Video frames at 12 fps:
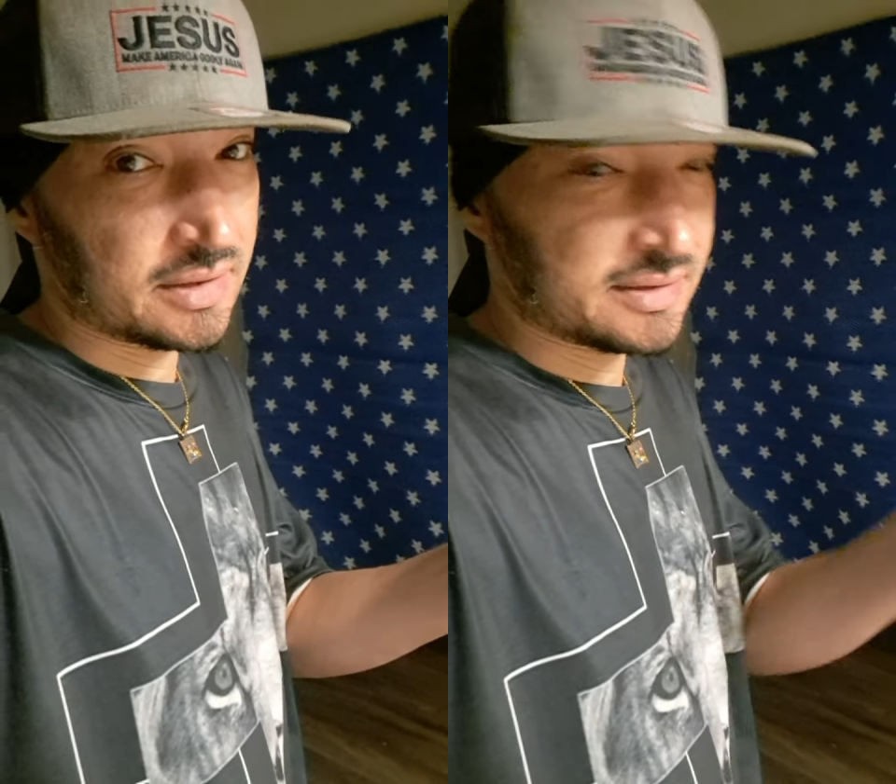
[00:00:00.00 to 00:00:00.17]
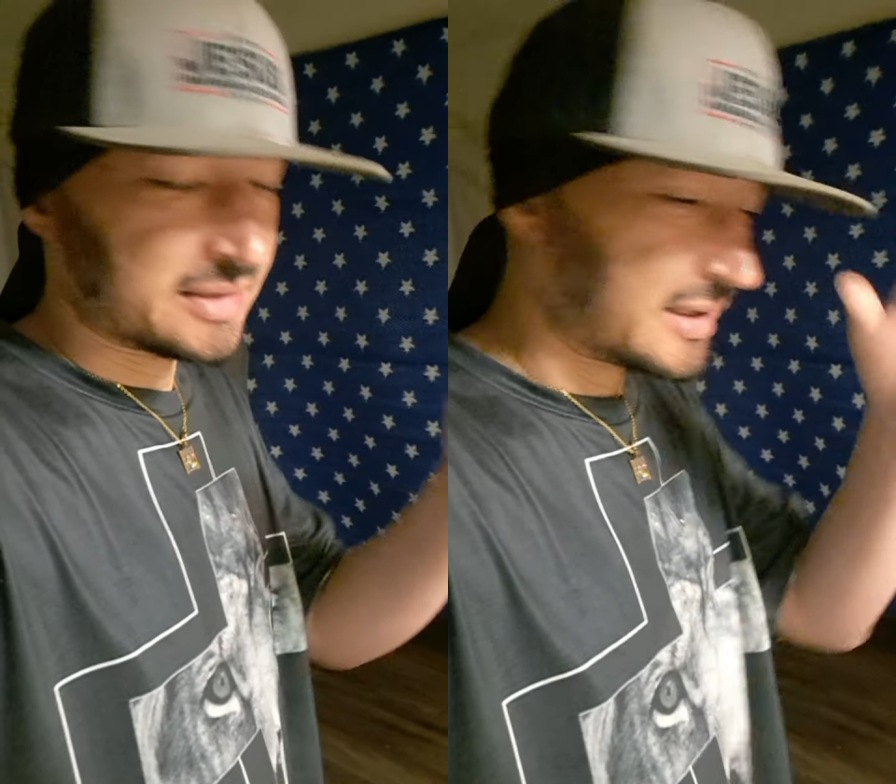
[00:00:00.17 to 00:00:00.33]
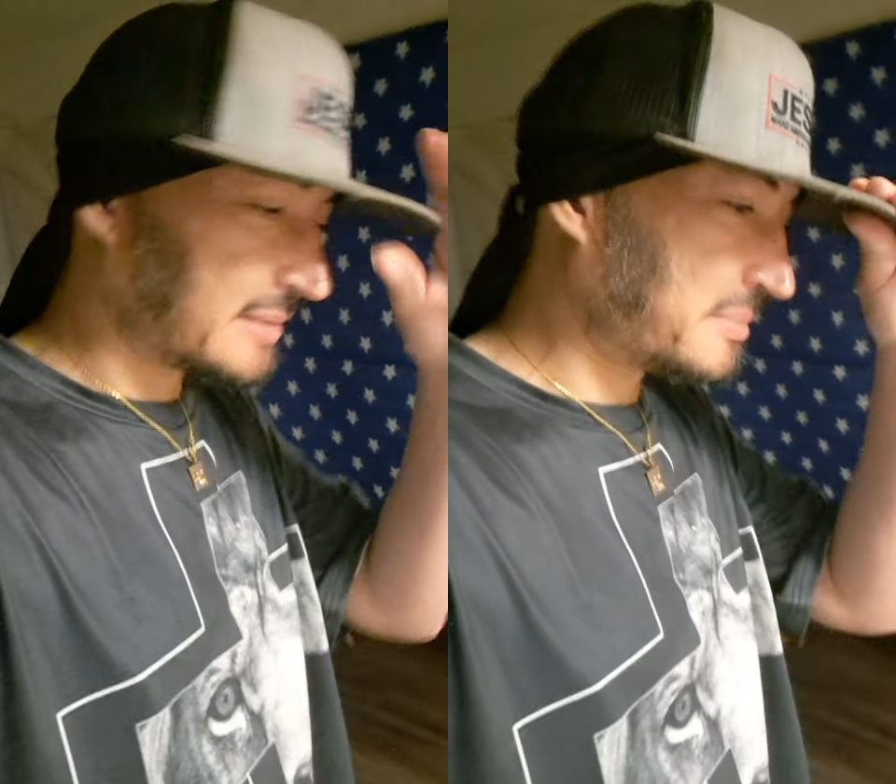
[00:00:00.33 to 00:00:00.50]

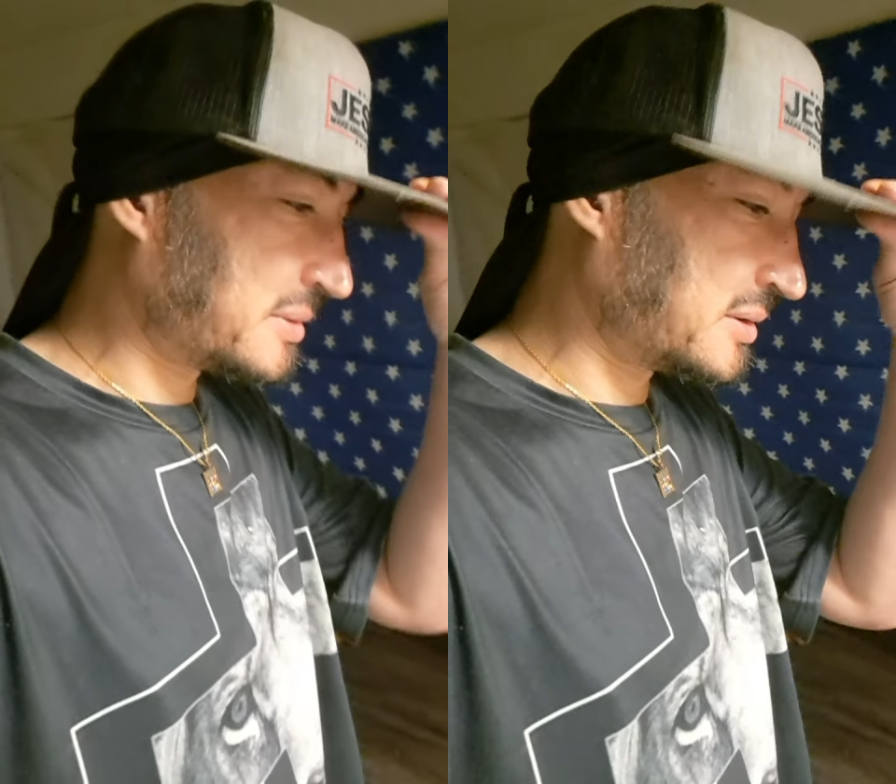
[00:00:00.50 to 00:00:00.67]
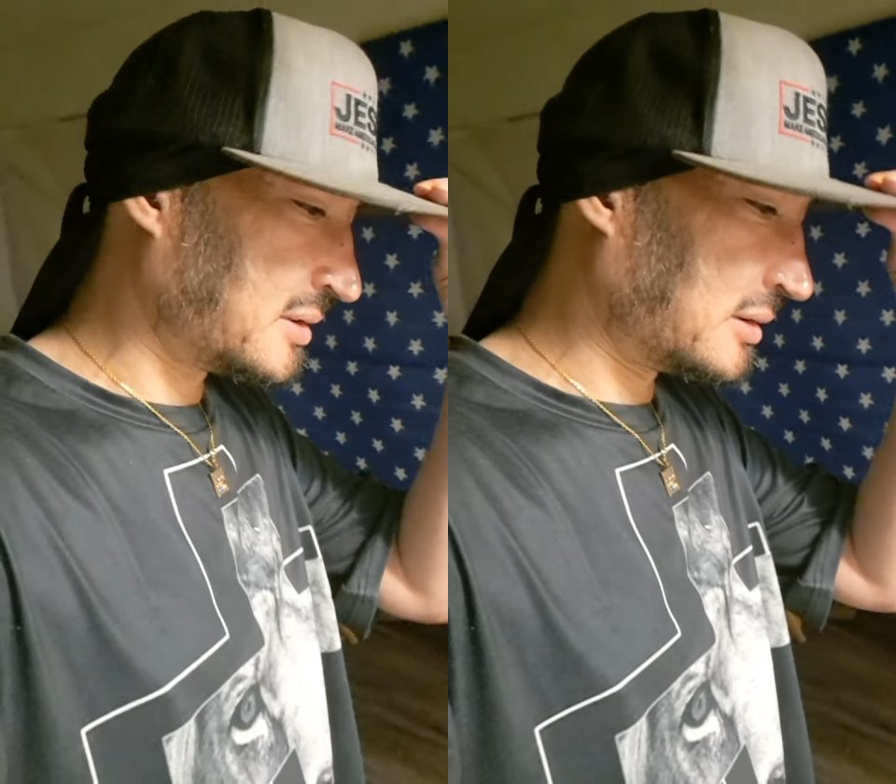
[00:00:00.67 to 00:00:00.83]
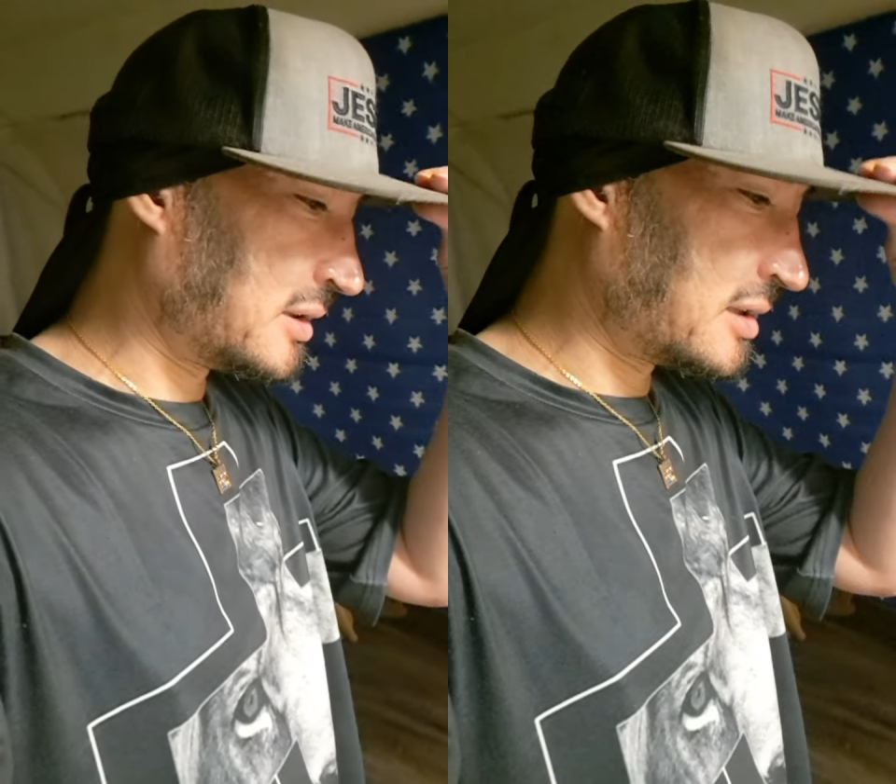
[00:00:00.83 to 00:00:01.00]
That's happened
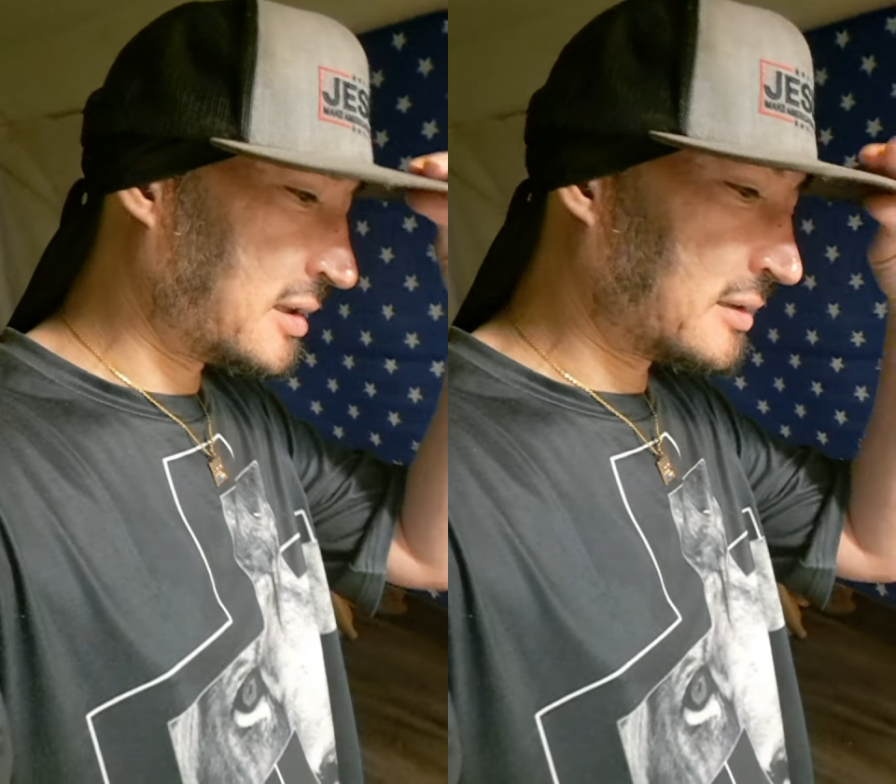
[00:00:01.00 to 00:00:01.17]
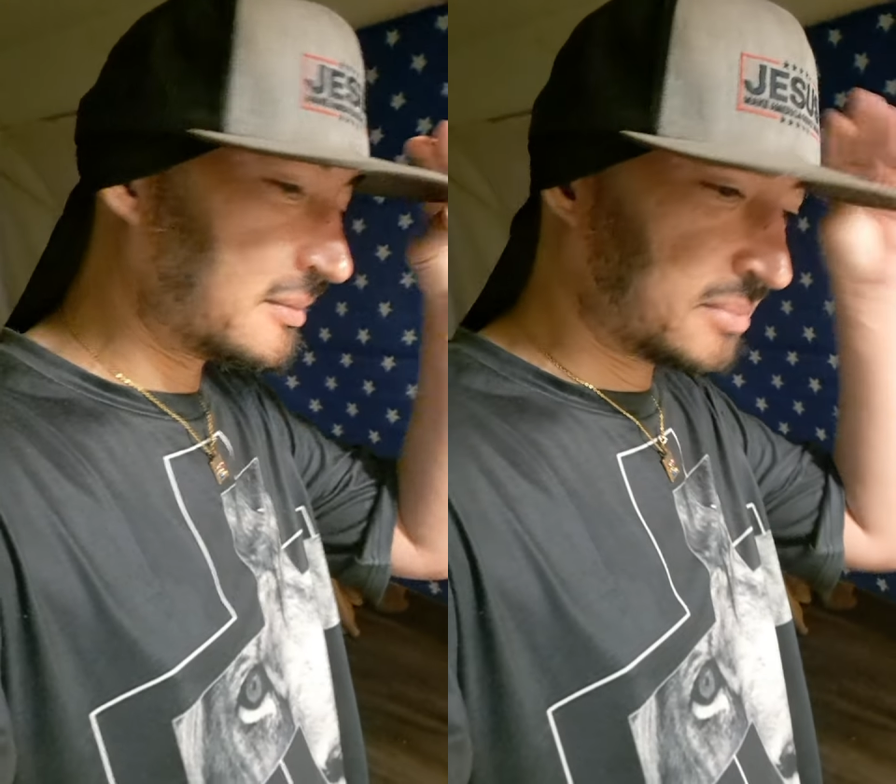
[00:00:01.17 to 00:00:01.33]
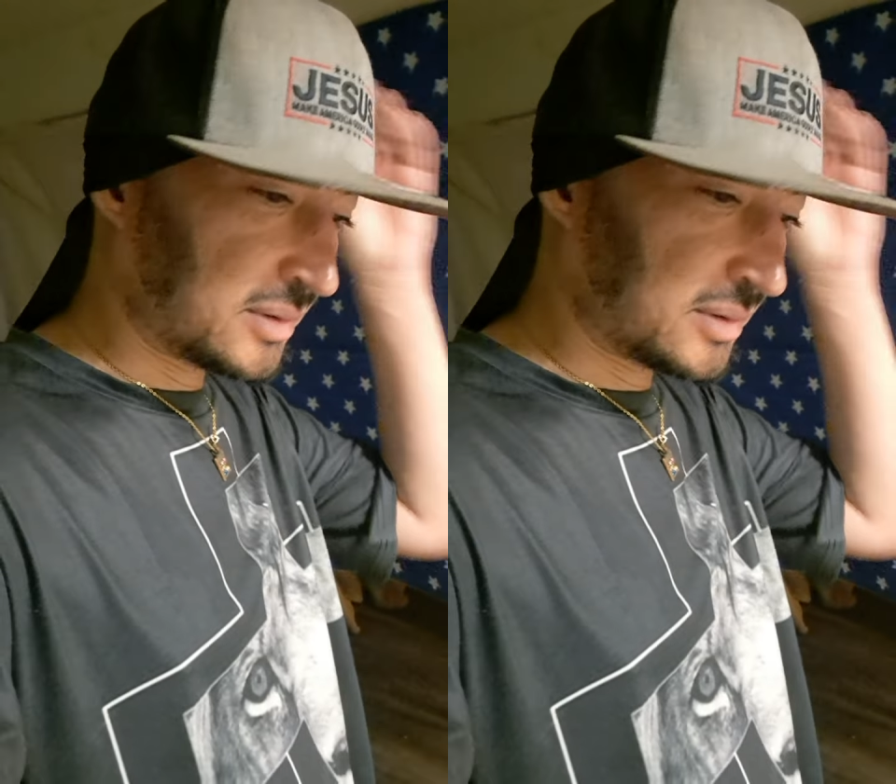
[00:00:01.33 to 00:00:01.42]
a lot.